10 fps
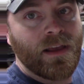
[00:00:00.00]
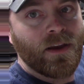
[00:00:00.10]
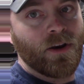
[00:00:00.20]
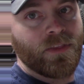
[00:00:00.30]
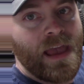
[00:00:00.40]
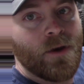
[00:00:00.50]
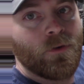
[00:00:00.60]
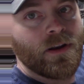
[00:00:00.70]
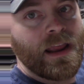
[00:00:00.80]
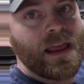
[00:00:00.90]
or that
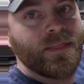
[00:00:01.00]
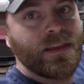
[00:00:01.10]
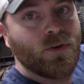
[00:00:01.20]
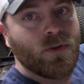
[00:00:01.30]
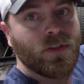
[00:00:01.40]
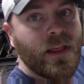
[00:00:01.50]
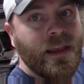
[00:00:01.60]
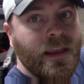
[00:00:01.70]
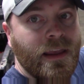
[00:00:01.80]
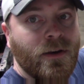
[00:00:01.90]
one and the old
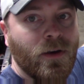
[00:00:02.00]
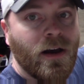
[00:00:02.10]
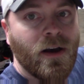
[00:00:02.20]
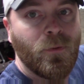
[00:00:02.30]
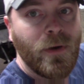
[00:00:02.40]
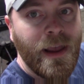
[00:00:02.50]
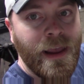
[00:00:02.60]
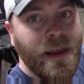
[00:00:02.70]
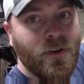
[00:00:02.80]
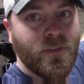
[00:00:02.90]
Lincoln,
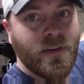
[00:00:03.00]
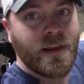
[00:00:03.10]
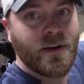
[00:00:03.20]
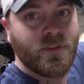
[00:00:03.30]
way over there.